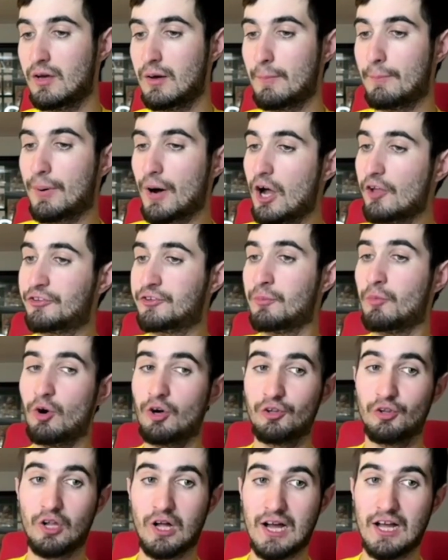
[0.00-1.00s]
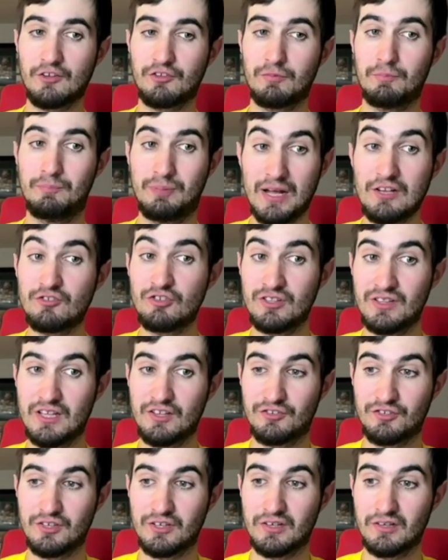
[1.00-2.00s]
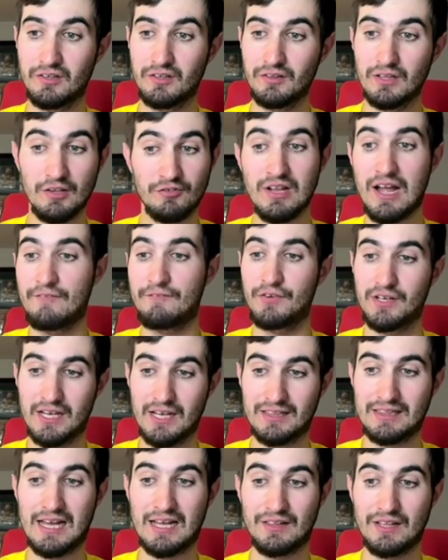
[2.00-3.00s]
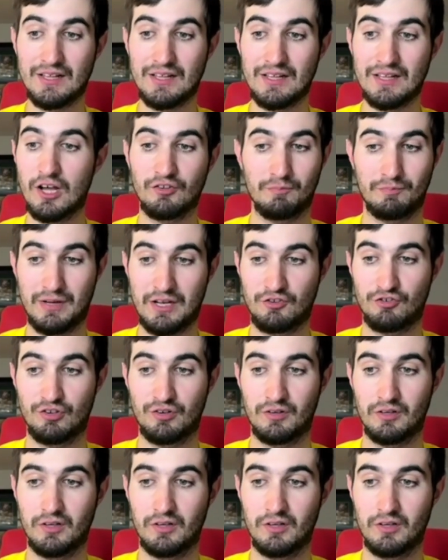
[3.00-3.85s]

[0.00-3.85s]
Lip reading: Baltimore lost pitching this year. Let's not forget that. They lost some pitching.